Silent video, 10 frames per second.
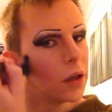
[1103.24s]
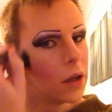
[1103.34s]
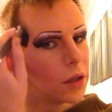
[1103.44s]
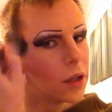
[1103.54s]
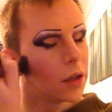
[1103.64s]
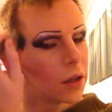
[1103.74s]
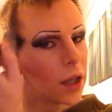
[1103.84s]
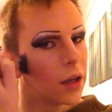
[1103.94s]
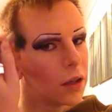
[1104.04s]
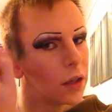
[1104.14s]
And then
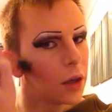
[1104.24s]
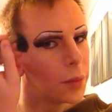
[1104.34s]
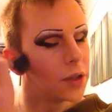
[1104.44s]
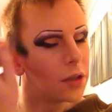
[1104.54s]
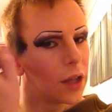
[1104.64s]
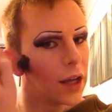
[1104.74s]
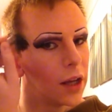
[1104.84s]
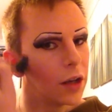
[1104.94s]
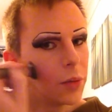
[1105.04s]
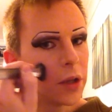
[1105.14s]
again up into the
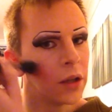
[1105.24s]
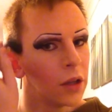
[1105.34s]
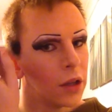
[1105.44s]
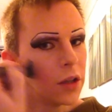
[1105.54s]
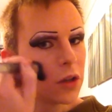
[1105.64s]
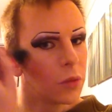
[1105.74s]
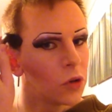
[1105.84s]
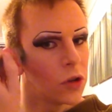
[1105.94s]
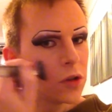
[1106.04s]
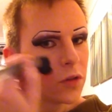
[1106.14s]
hairline a bit. So I'm
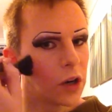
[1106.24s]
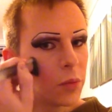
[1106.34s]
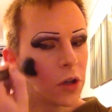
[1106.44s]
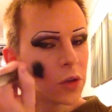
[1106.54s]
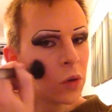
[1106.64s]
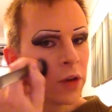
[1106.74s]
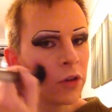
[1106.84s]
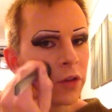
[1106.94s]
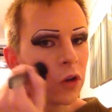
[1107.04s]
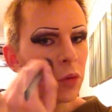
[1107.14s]
not using very much.
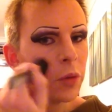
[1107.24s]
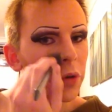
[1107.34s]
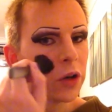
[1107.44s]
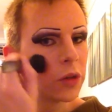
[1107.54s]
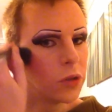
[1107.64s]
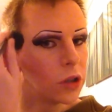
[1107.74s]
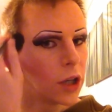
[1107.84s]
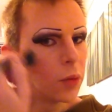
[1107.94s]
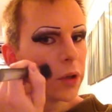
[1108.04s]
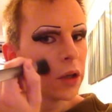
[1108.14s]
Whatever I've got on my brush, I'm just
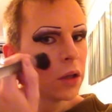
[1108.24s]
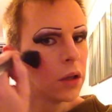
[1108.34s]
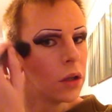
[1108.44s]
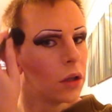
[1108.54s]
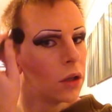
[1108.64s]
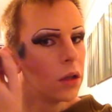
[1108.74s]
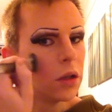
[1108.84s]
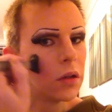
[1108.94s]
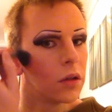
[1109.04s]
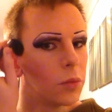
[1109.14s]
helping
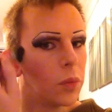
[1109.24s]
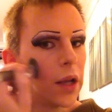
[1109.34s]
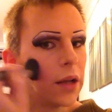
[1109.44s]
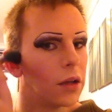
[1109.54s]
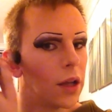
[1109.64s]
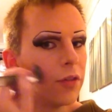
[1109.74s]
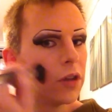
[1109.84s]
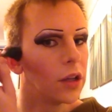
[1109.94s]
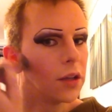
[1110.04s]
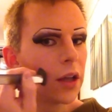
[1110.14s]
to blend
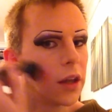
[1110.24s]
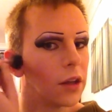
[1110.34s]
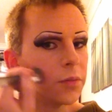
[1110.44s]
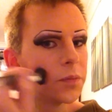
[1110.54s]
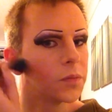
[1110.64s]
everything together.